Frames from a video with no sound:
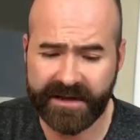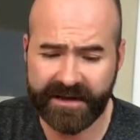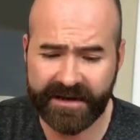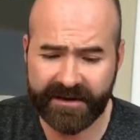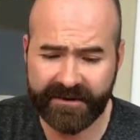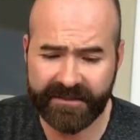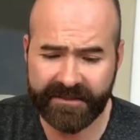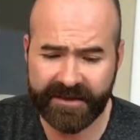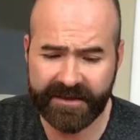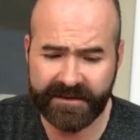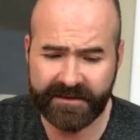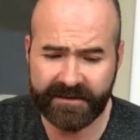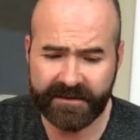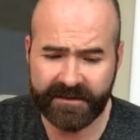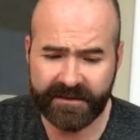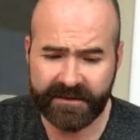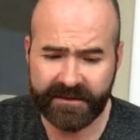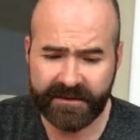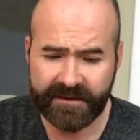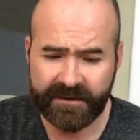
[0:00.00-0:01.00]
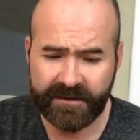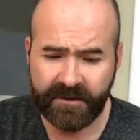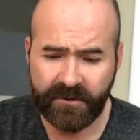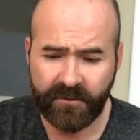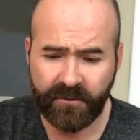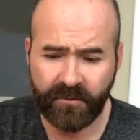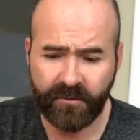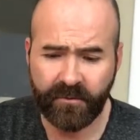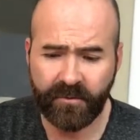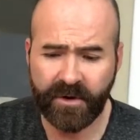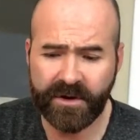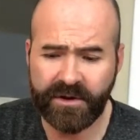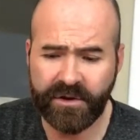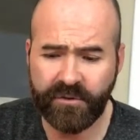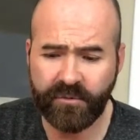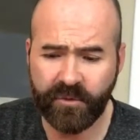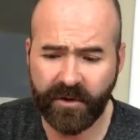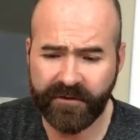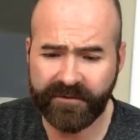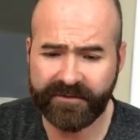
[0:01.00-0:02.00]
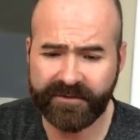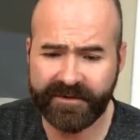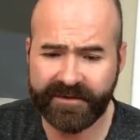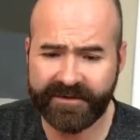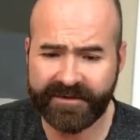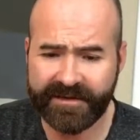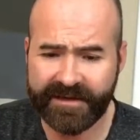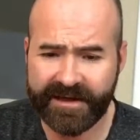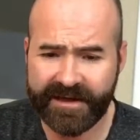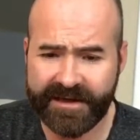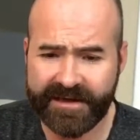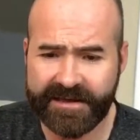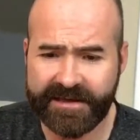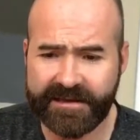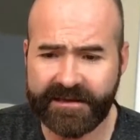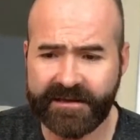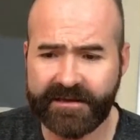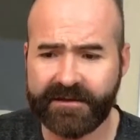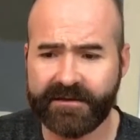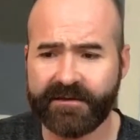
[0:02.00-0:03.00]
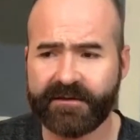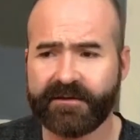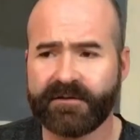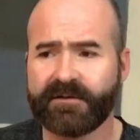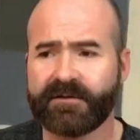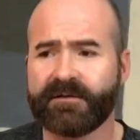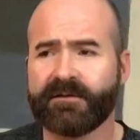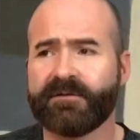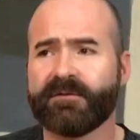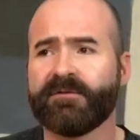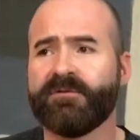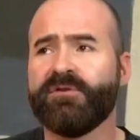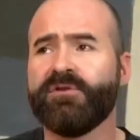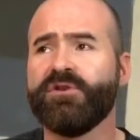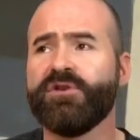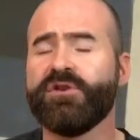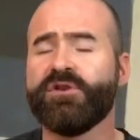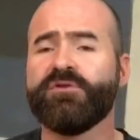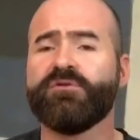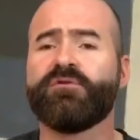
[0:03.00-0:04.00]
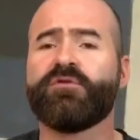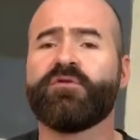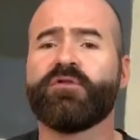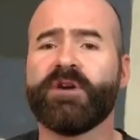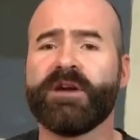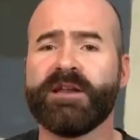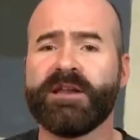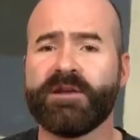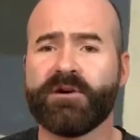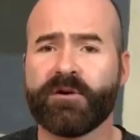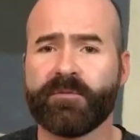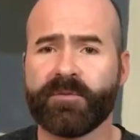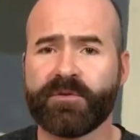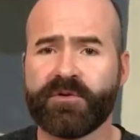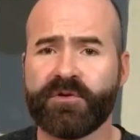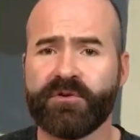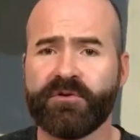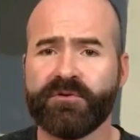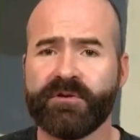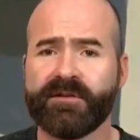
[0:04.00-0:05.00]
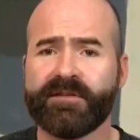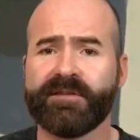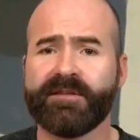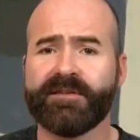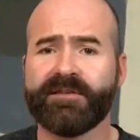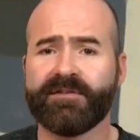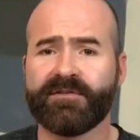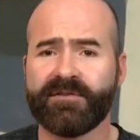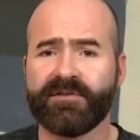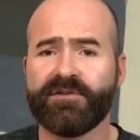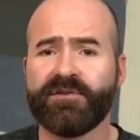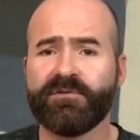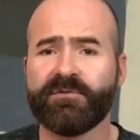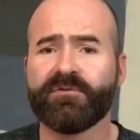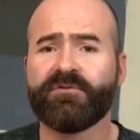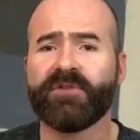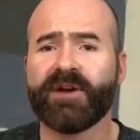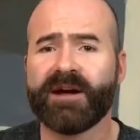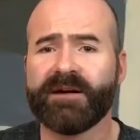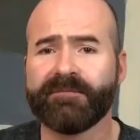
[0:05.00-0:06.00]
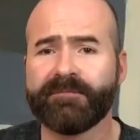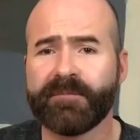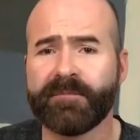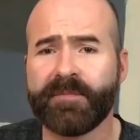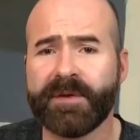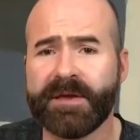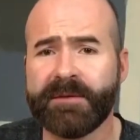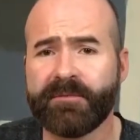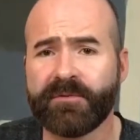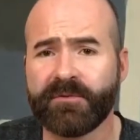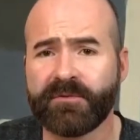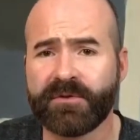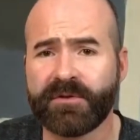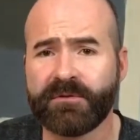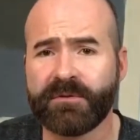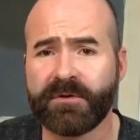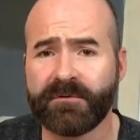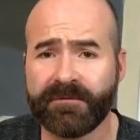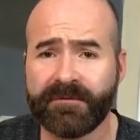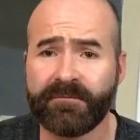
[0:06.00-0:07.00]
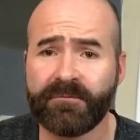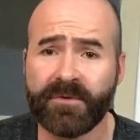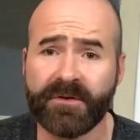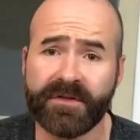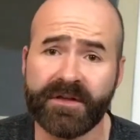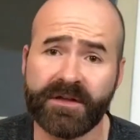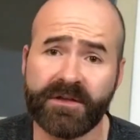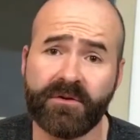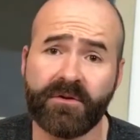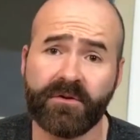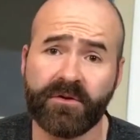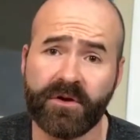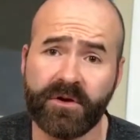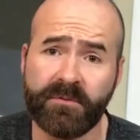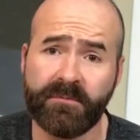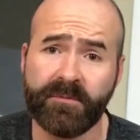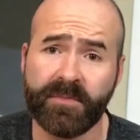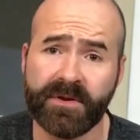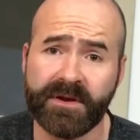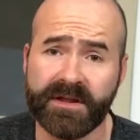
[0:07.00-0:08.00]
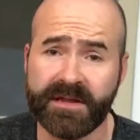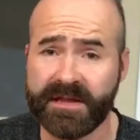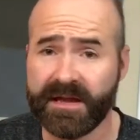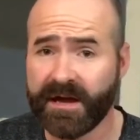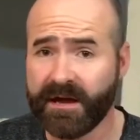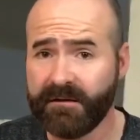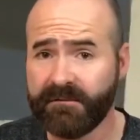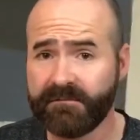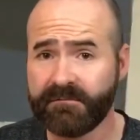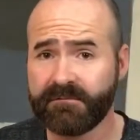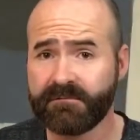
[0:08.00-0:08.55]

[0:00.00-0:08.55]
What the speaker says: And I think when you want to take new training opportunities, you would rather people do it from within your company, yeah?